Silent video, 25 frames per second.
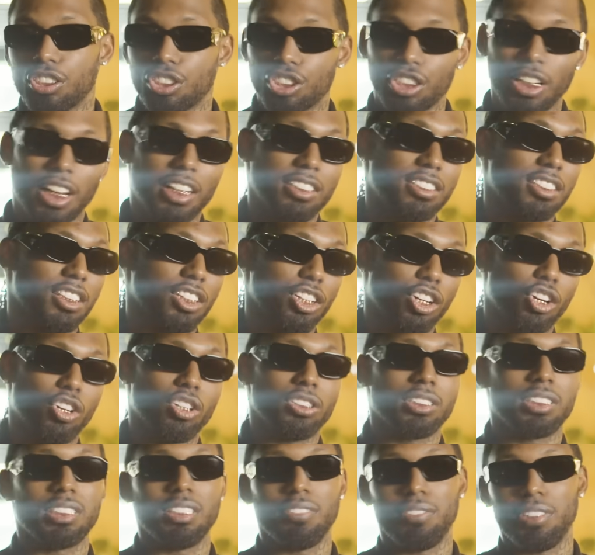Shout out to the
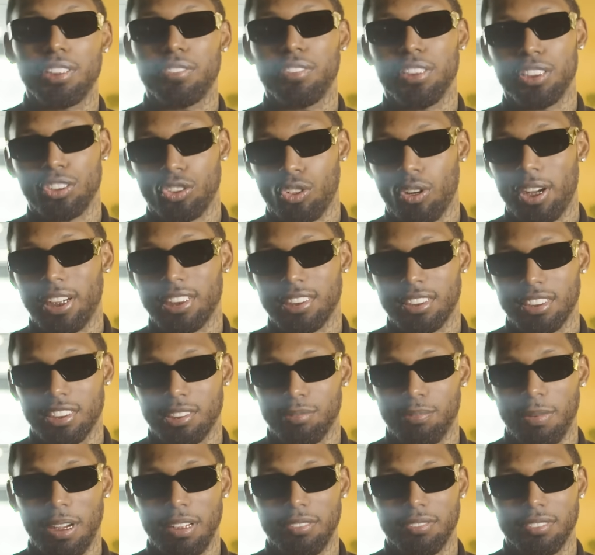cost of living crisis,
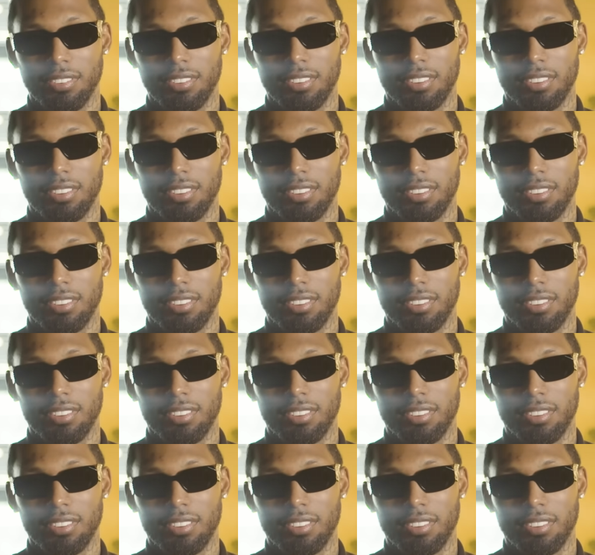bruv.